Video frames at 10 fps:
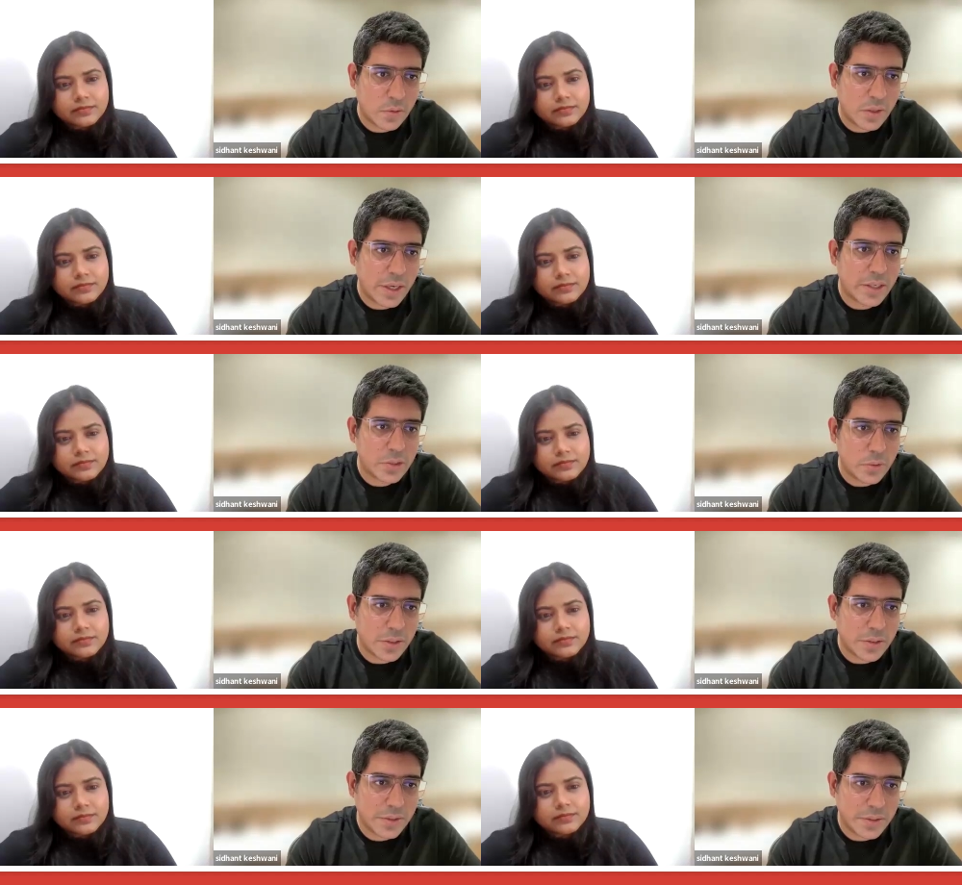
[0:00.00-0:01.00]
Speaker 1: over the next two
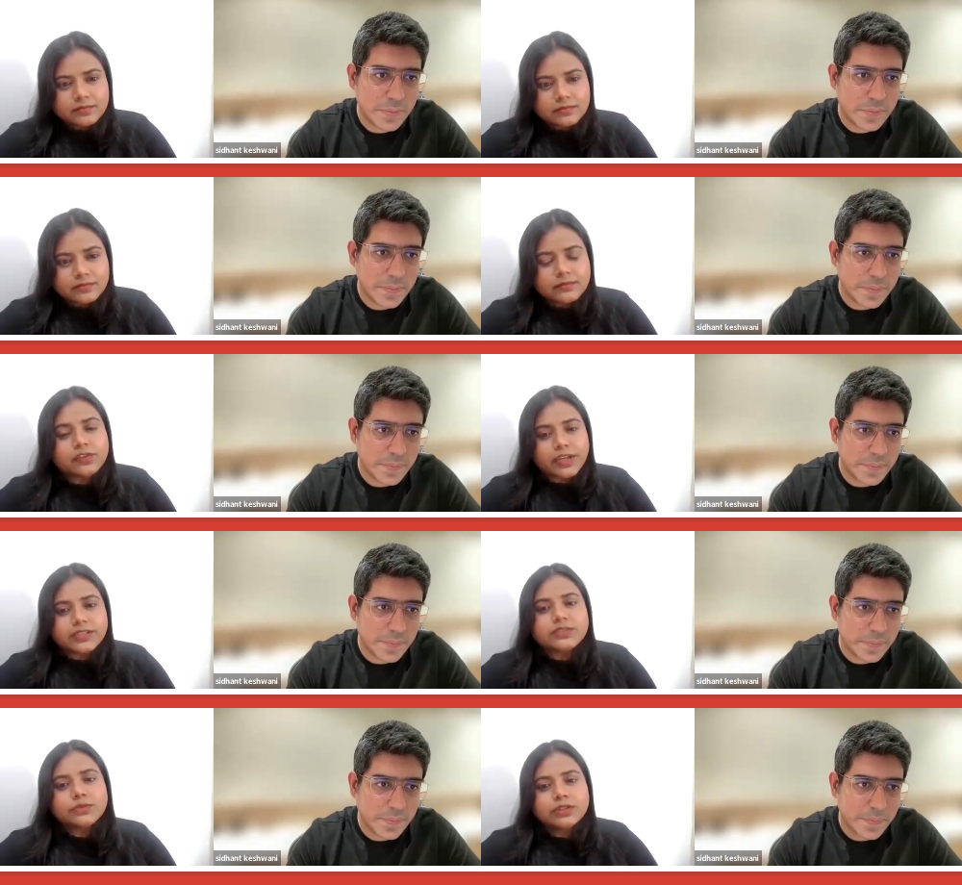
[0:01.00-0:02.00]
years.
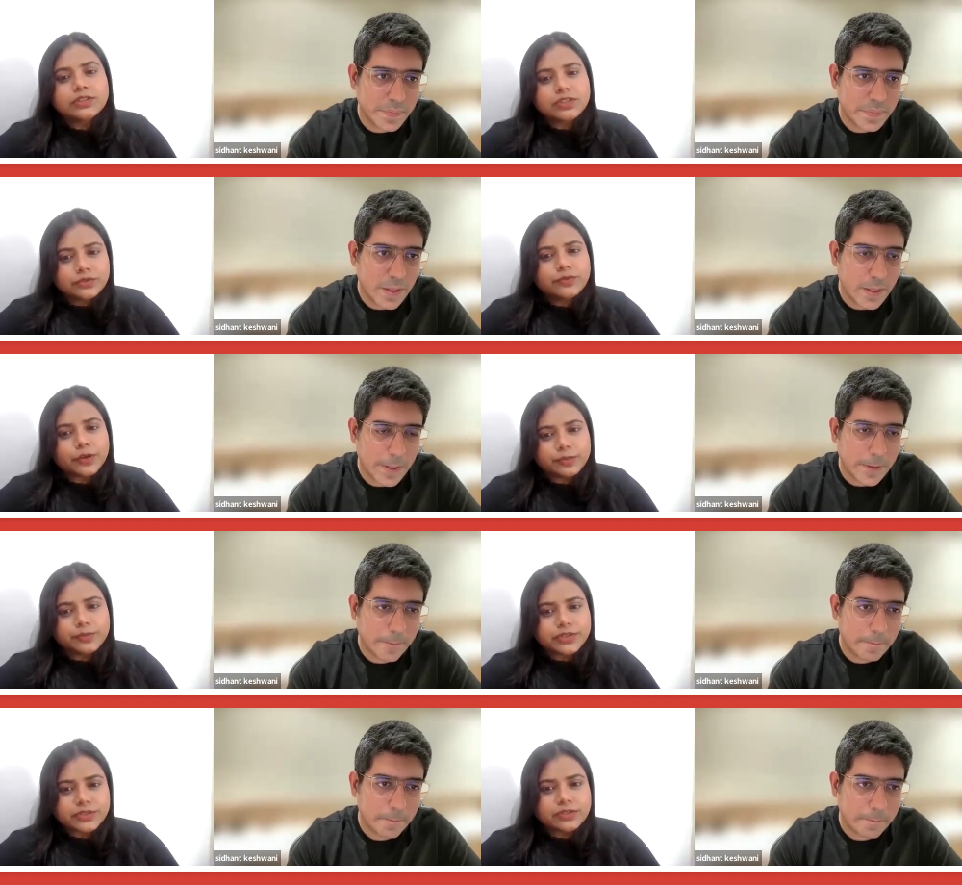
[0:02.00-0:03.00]
Speaker 2: Right. So 30 to 40
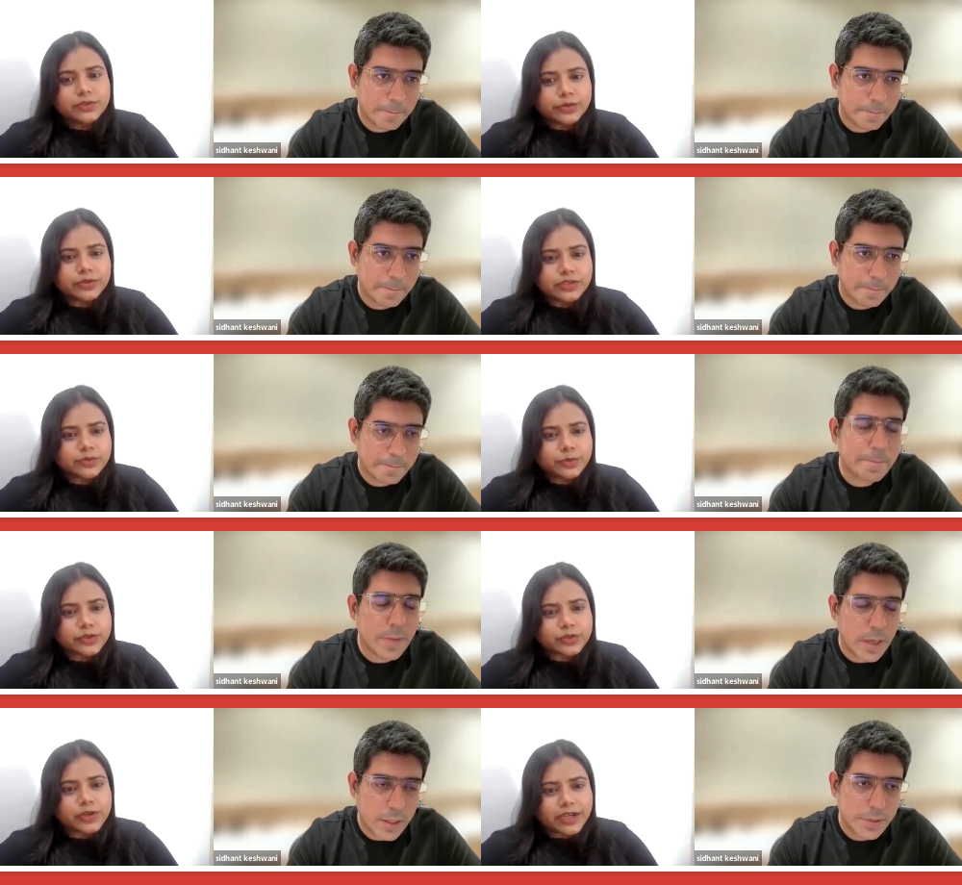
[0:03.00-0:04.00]
percent growth is
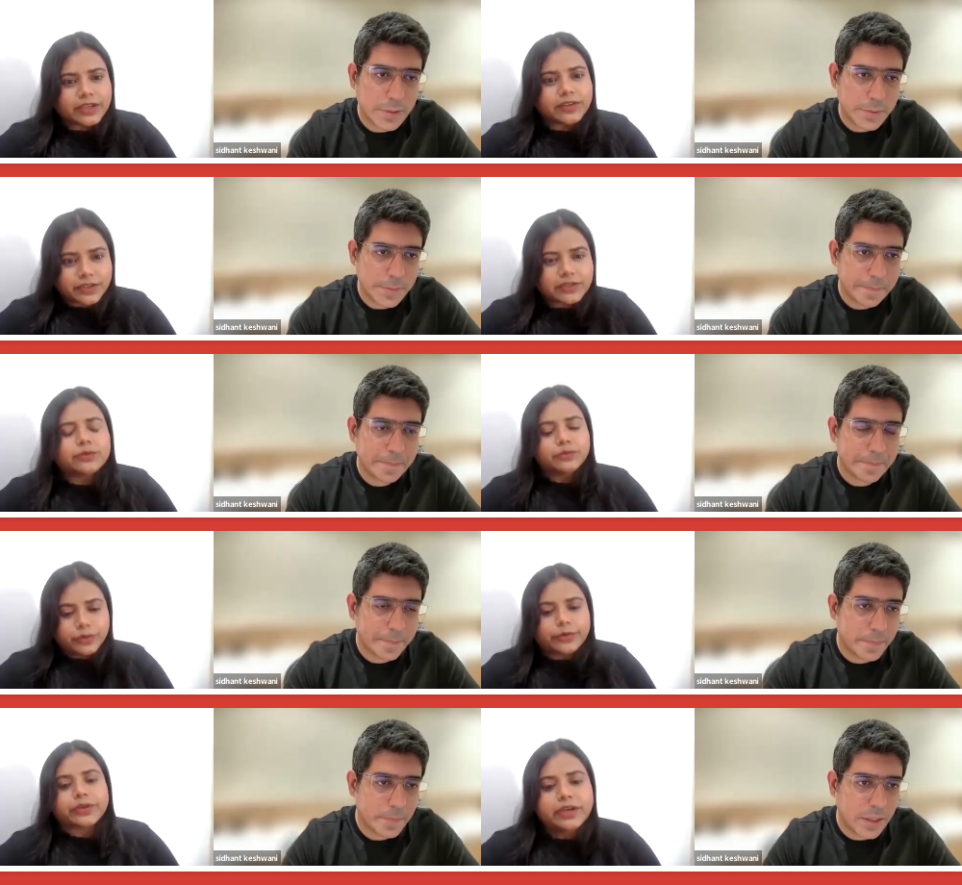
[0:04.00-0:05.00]
what you're eyeing, right?
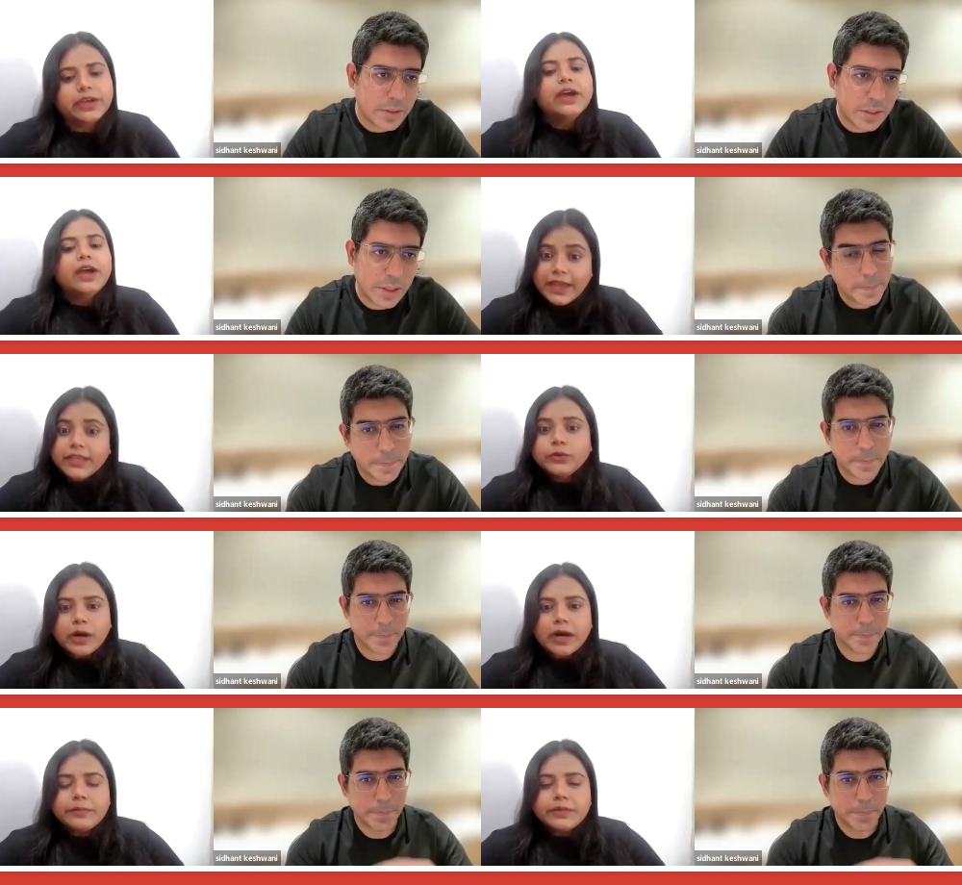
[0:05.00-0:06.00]
Okay. okay. While you
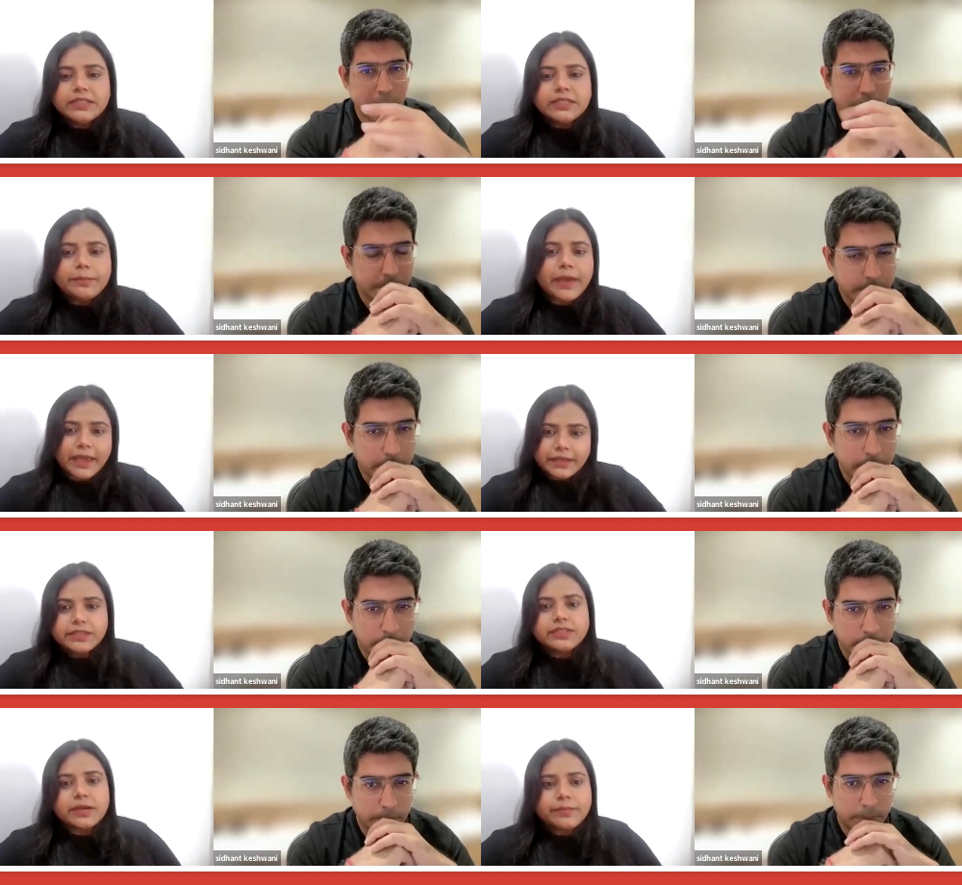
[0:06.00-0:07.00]
are building a pan
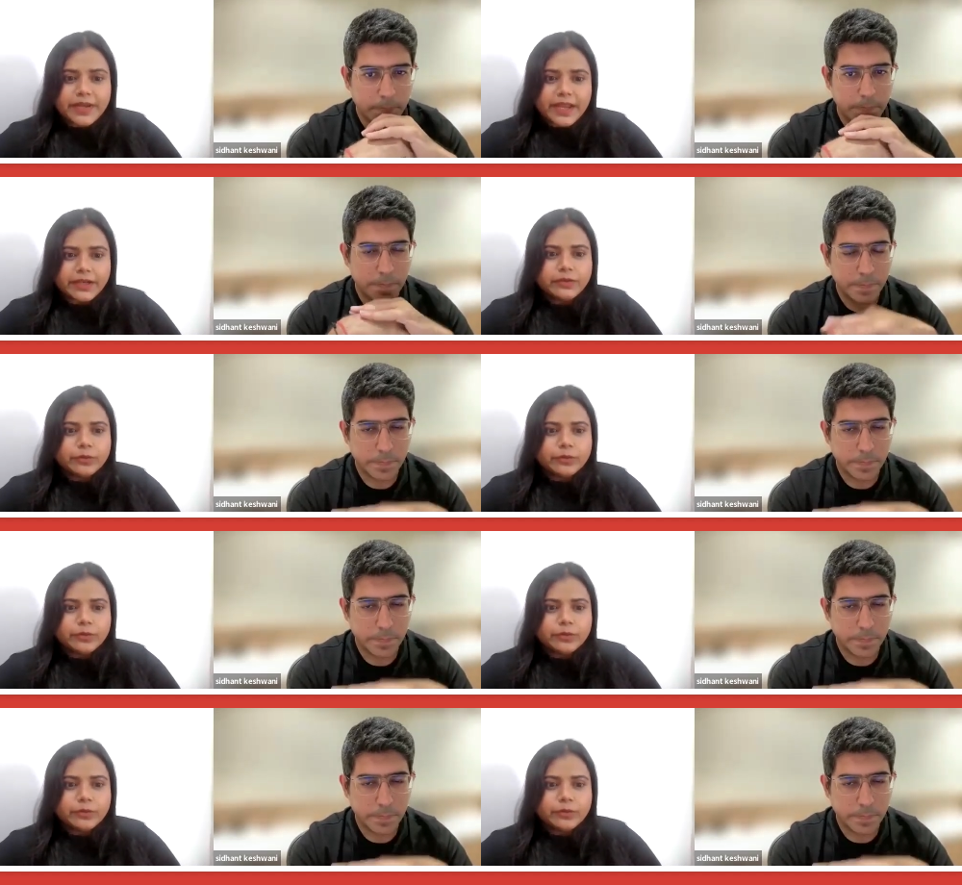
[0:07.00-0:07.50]
India brand,